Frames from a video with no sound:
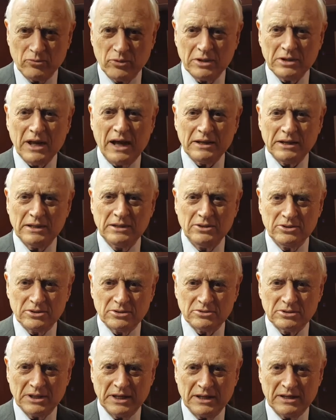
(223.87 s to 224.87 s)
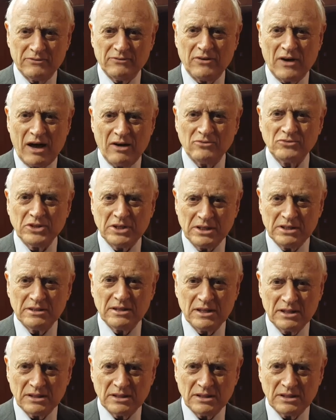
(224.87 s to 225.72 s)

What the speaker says: we're not here to get involved in the